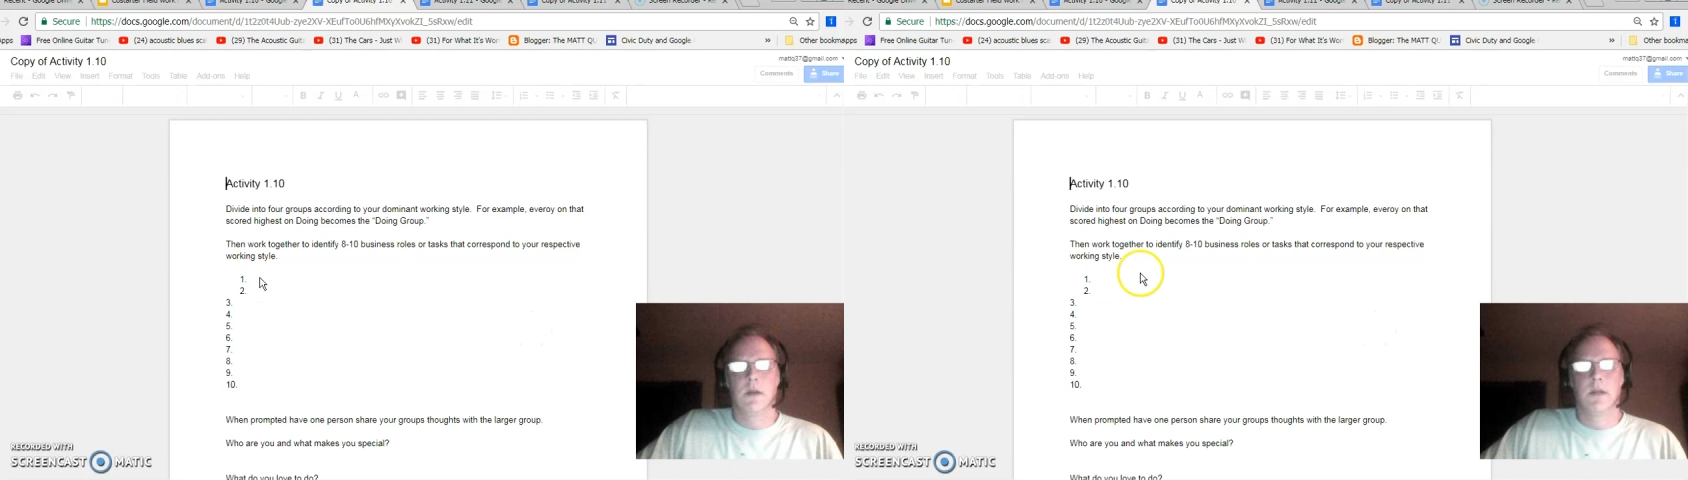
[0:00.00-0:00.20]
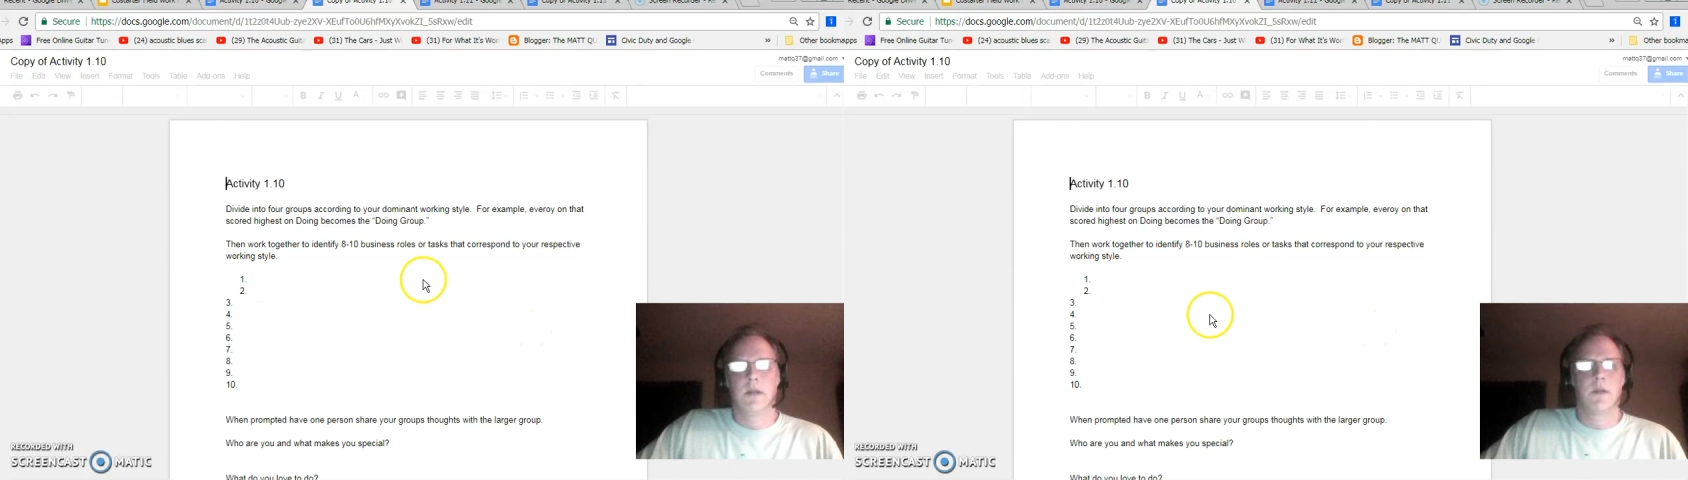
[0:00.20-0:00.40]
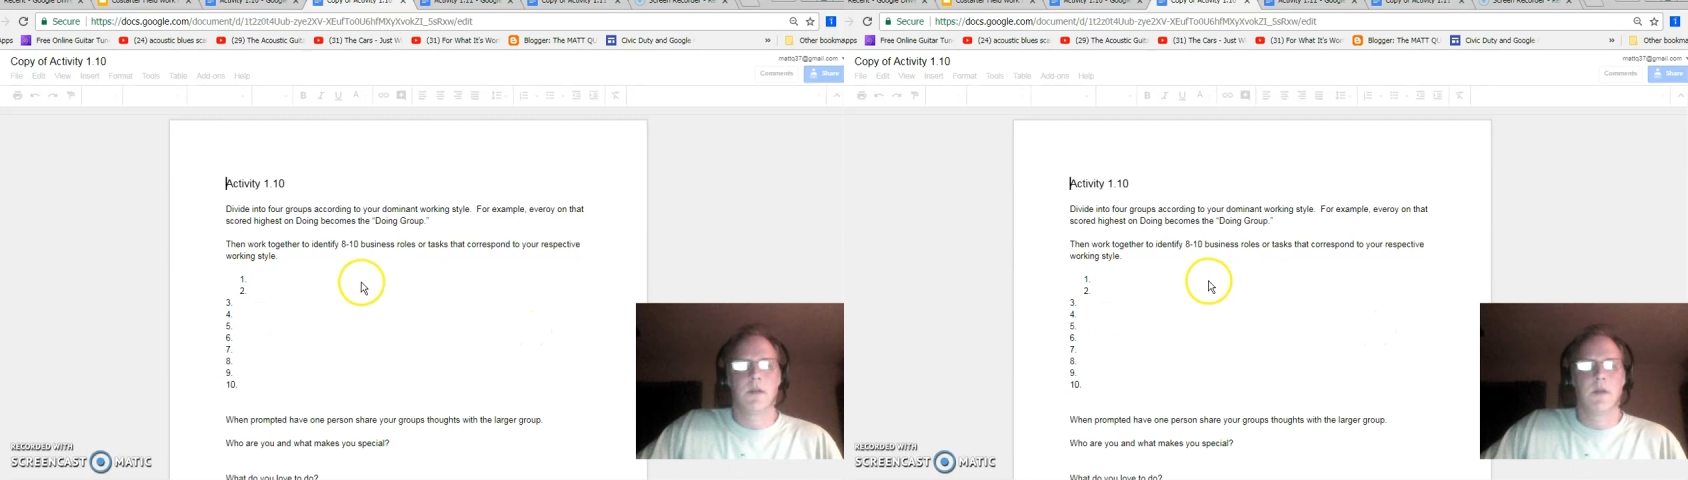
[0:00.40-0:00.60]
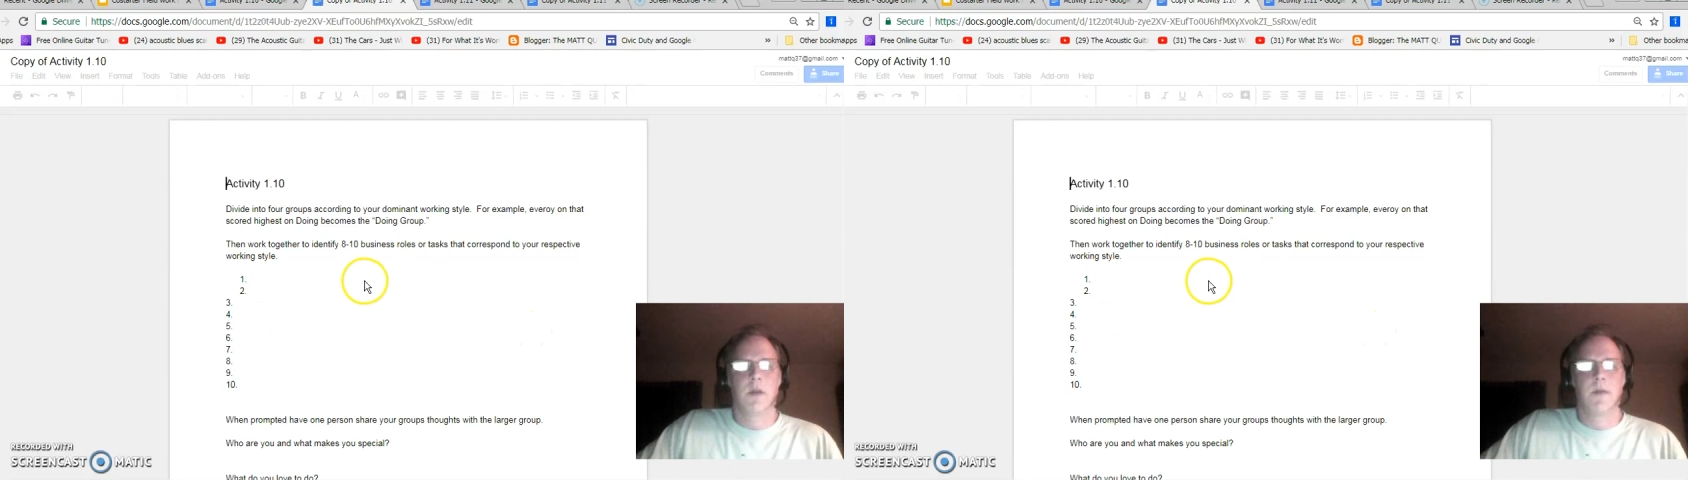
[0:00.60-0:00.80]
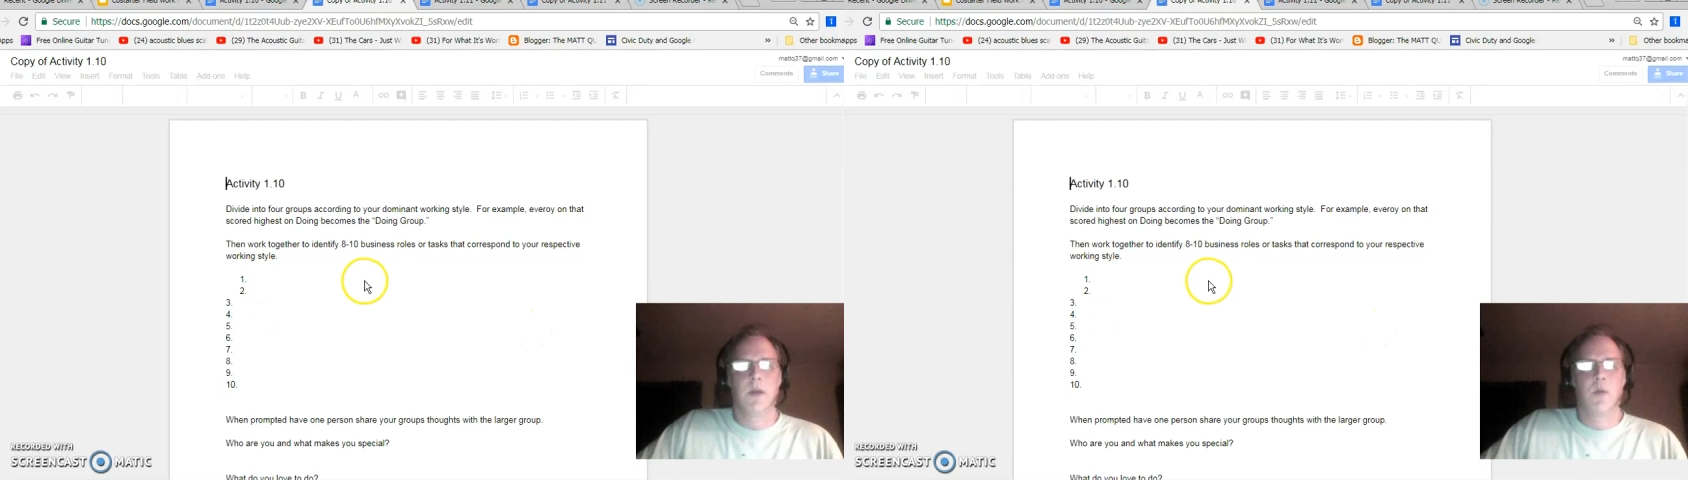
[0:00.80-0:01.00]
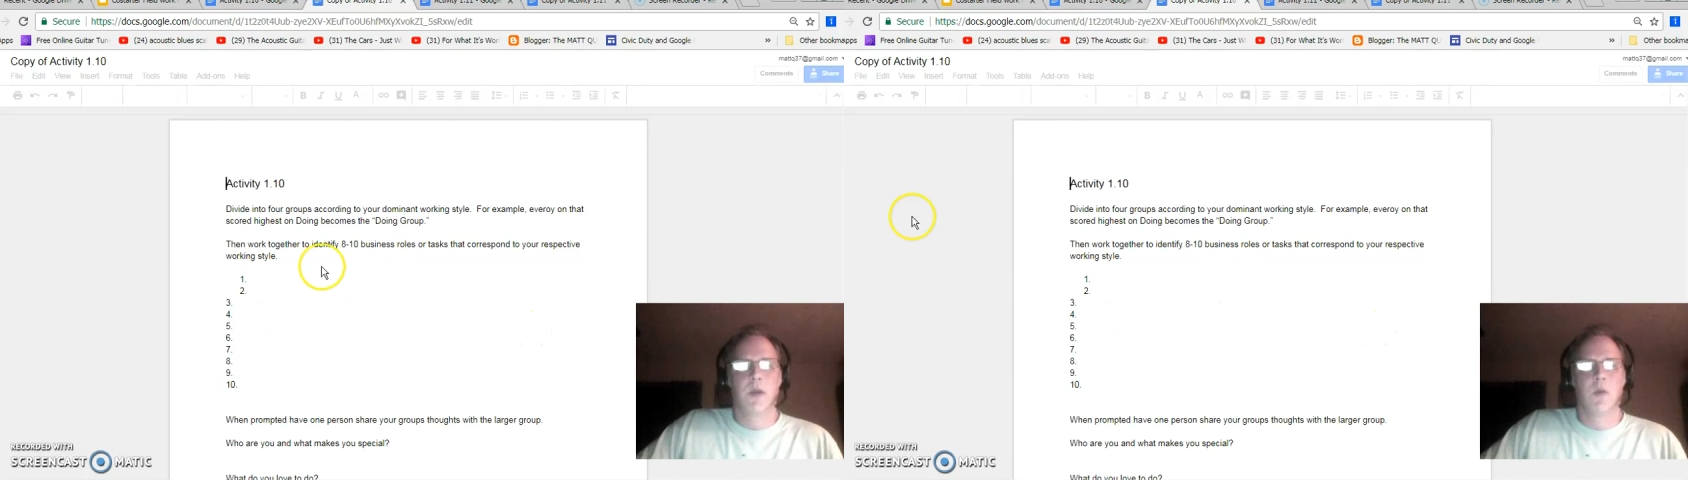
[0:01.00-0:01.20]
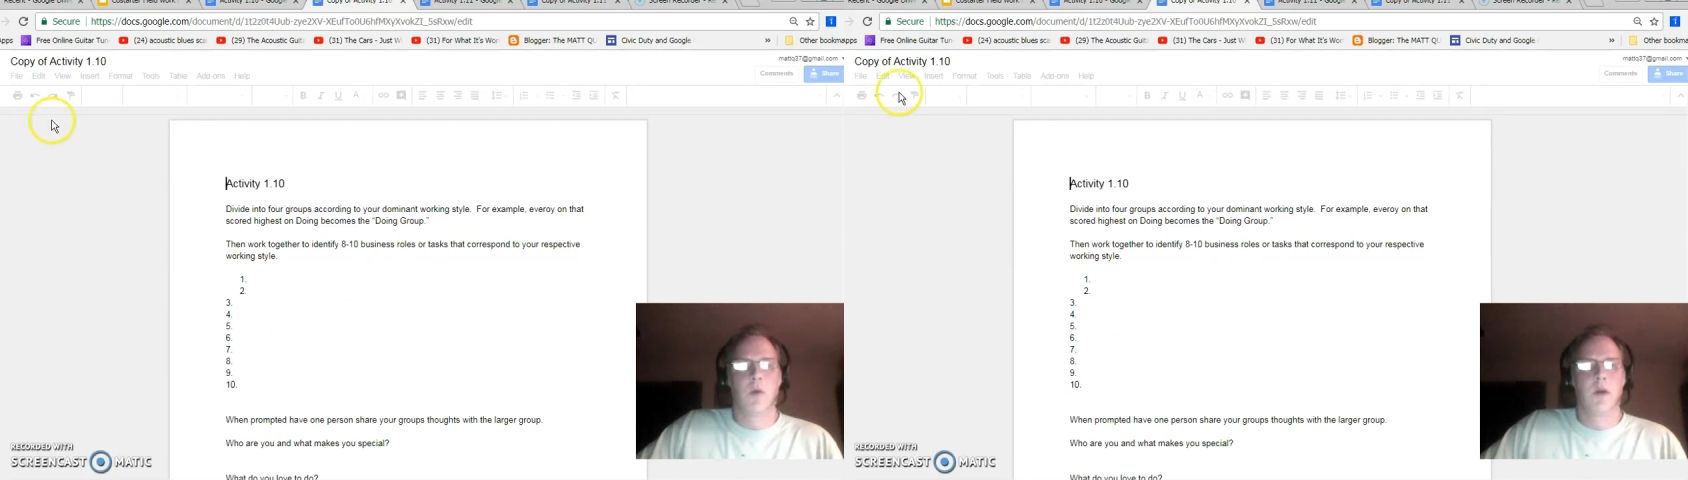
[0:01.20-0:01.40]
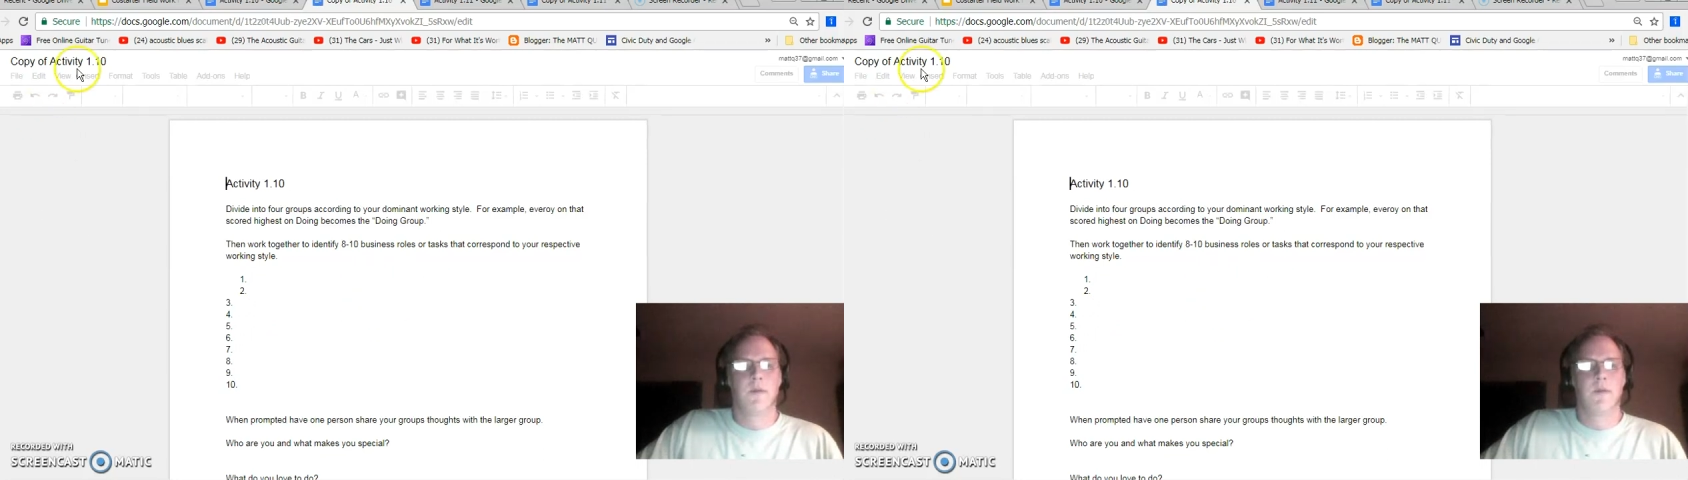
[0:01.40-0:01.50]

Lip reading: doctor it up any way you want.